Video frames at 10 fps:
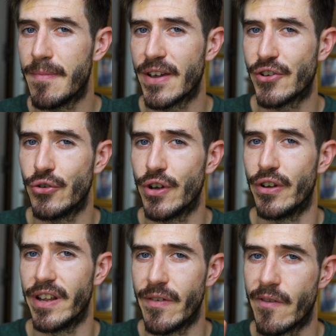make sure
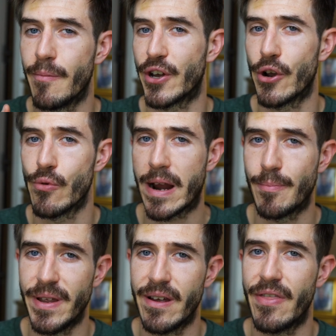you're leaving from the correct
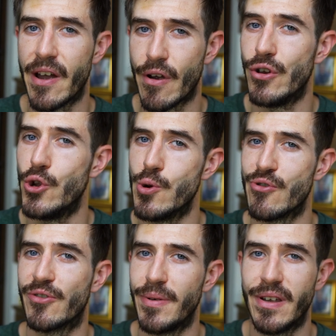pier. There are
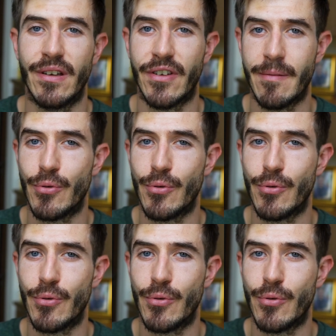numerous piers in